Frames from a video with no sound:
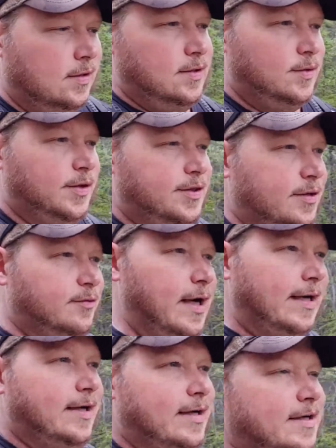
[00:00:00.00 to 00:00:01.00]
what the
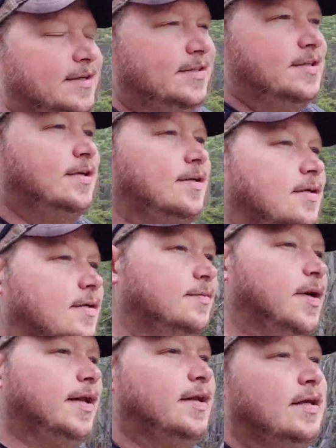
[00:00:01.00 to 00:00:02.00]
ranking is,
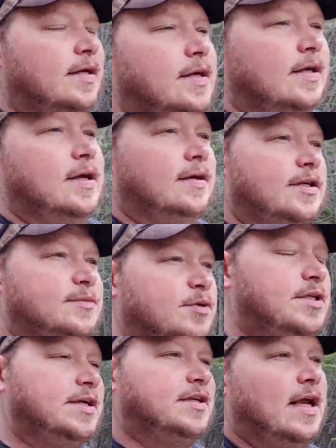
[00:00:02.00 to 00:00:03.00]
but this
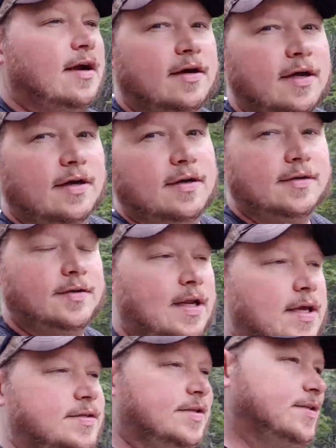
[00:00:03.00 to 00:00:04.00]
protected area that
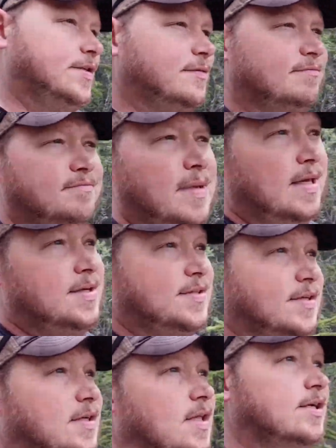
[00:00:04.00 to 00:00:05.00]
has this
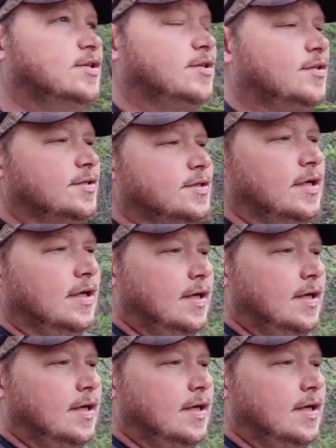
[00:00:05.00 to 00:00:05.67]
amazing glaciers